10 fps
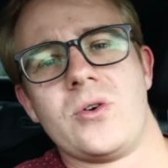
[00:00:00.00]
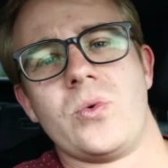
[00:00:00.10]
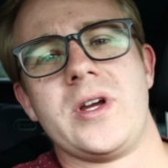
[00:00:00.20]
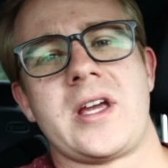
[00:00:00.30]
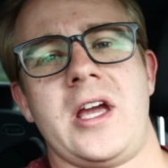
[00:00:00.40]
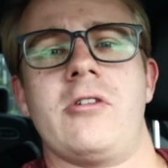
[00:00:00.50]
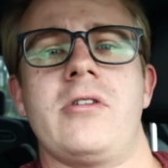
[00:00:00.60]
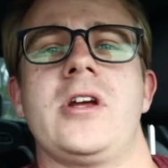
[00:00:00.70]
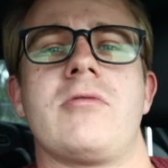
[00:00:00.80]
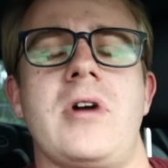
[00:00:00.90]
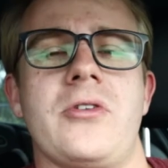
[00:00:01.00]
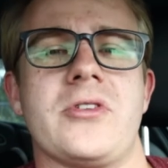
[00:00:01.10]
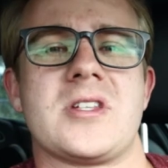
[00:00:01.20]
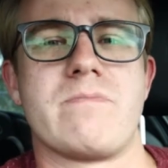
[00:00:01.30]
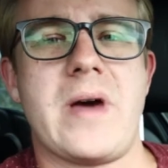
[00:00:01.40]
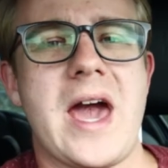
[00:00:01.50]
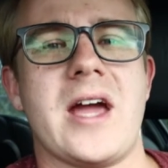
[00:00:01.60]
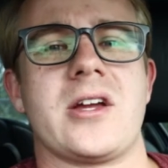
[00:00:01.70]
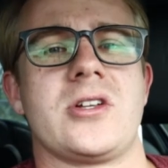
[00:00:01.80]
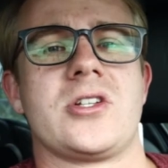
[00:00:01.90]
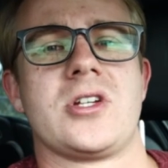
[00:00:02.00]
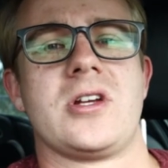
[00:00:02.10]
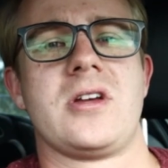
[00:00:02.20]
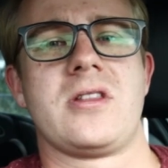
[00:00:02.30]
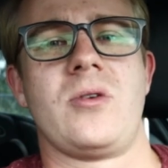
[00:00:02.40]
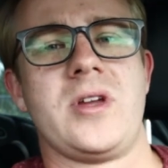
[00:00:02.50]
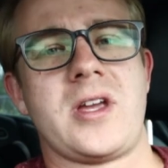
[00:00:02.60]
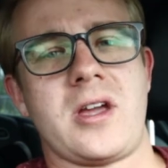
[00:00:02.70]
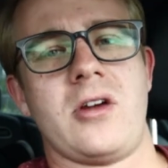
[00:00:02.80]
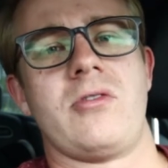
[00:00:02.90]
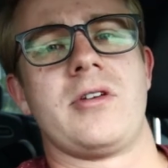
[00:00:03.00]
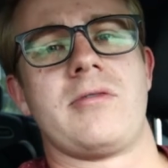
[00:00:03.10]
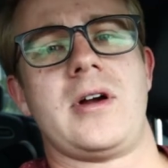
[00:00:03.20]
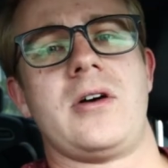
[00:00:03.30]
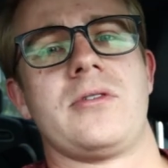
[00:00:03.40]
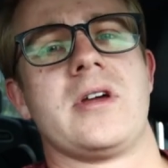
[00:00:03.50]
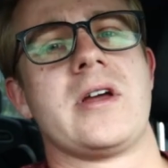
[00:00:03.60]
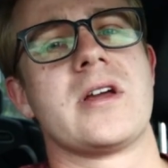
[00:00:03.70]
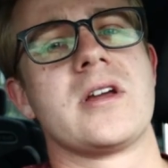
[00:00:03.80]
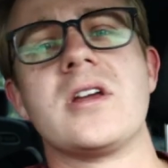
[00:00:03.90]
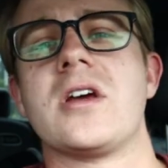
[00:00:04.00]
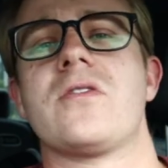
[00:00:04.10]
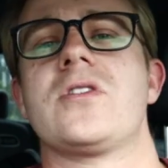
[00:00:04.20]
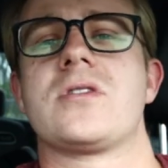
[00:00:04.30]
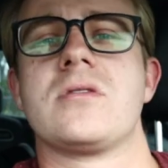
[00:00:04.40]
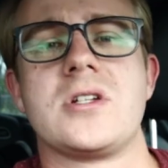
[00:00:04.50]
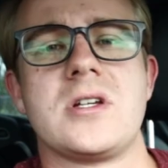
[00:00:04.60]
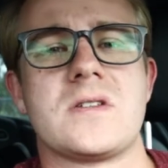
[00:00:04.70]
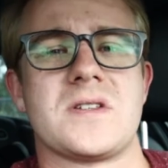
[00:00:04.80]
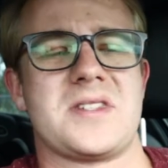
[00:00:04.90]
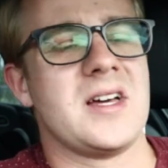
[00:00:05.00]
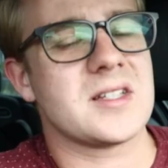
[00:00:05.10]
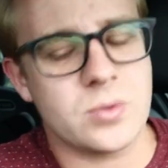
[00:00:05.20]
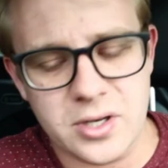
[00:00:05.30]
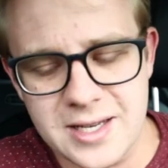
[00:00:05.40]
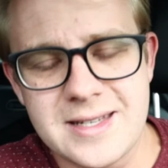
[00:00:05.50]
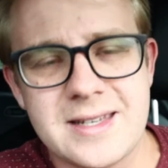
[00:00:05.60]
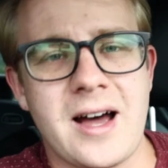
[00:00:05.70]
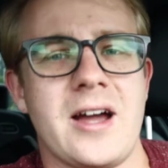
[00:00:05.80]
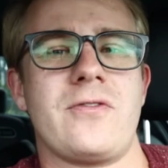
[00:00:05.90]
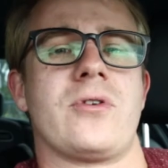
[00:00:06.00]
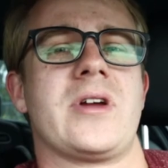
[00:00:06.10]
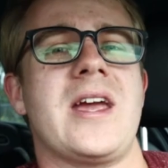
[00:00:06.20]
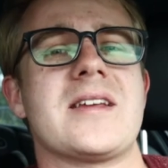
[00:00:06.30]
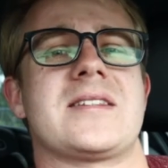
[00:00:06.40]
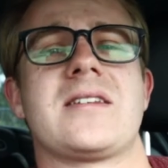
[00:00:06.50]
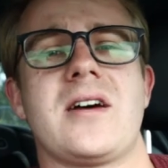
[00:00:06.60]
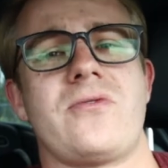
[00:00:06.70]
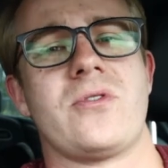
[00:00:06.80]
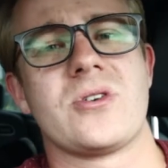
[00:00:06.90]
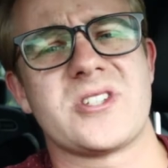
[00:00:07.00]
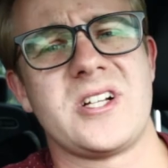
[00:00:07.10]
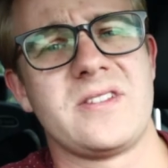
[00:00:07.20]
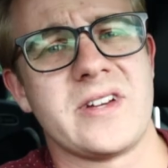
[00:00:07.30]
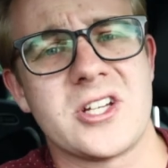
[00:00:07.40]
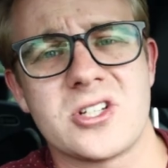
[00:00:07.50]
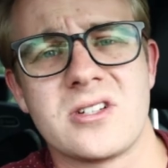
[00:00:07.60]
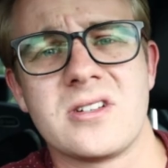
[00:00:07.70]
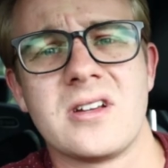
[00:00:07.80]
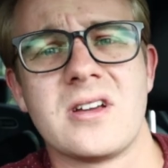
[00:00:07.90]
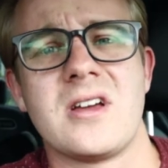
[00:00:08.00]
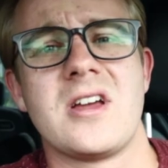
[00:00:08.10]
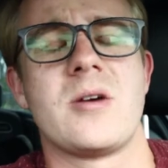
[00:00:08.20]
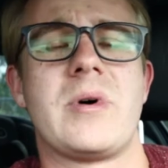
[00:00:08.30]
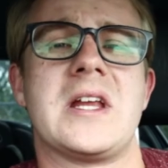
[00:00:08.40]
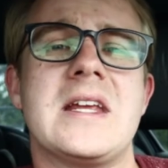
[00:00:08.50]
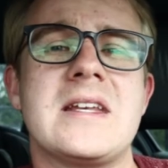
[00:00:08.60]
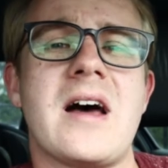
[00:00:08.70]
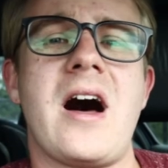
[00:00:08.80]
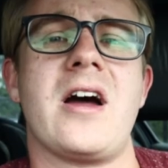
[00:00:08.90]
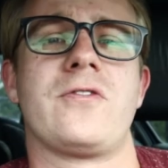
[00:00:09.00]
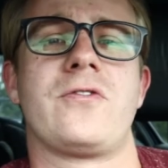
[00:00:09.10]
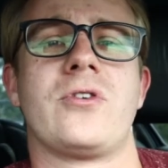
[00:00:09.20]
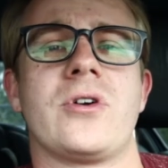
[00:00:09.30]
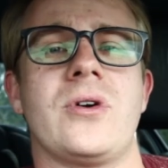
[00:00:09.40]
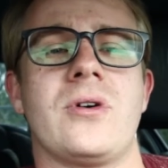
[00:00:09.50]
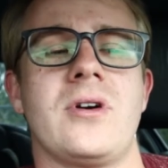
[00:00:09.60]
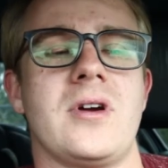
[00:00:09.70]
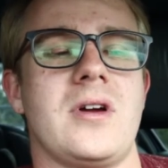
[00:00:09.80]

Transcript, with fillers: we carry around, this baggage that we carry around. Give it to Jesus. That's what he died for. Yes, he died for your salvation, but he died for your